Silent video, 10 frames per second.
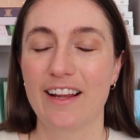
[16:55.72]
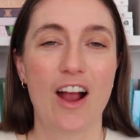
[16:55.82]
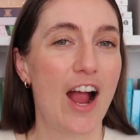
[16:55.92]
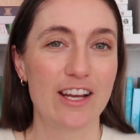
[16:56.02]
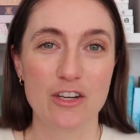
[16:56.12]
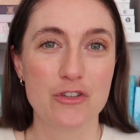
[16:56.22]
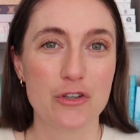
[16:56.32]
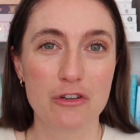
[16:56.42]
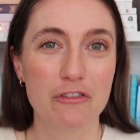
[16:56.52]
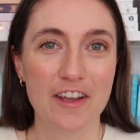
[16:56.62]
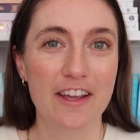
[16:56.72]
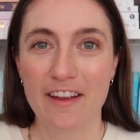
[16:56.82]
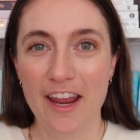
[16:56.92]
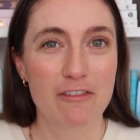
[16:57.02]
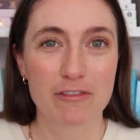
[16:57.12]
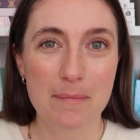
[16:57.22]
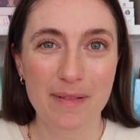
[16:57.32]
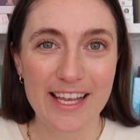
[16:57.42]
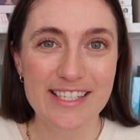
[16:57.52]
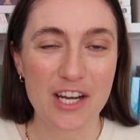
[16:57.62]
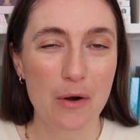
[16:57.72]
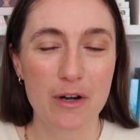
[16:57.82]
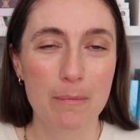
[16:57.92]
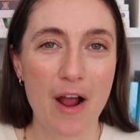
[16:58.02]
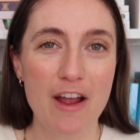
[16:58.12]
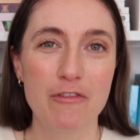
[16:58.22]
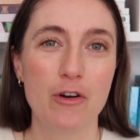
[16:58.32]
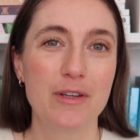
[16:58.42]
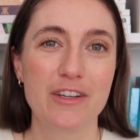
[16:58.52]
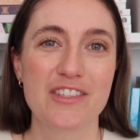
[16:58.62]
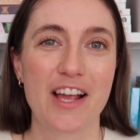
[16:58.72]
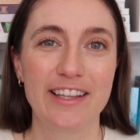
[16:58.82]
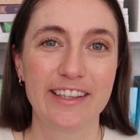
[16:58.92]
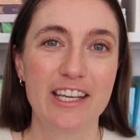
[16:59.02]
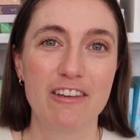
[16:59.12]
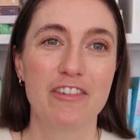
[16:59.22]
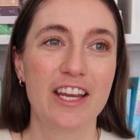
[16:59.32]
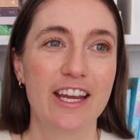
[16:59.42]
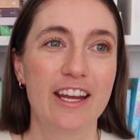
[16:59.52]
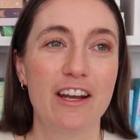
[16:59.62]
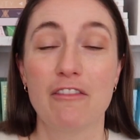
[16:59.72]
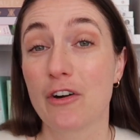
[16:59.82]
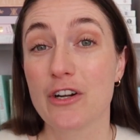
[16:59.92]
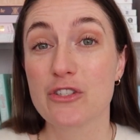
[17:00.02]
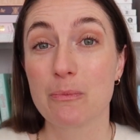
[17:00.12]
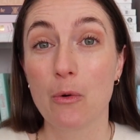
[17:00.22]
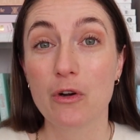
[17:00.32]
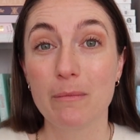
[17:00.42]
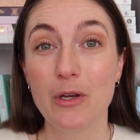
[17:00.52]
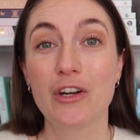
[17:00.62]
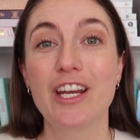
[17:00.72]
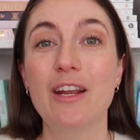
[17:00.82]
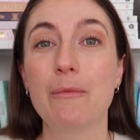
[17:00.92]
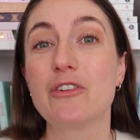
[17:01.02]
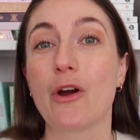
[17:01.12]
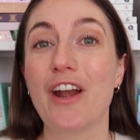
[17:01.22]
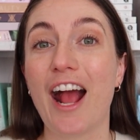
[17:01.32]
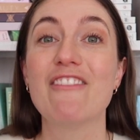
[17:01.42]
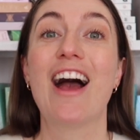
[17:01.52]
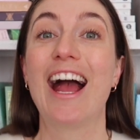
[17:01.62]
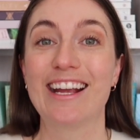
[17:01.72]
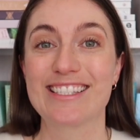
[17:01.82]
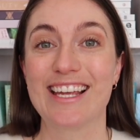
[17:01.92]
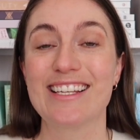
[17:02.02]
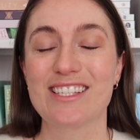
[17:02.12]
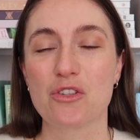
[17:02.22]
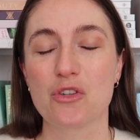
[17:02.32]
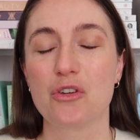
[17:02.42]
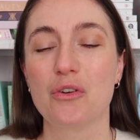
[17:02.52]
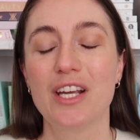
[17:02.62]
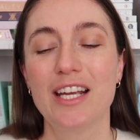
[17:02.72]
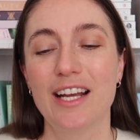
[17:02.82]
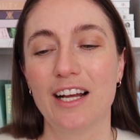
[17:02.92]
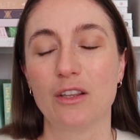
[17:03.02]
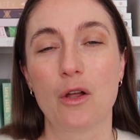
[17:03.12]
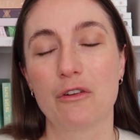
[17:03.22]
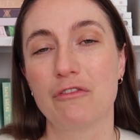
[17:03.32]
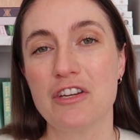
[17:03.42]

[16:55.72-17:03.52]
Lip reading: I can do for every place that I want to buy for, because I live in a very small community and we don't have access to a lot of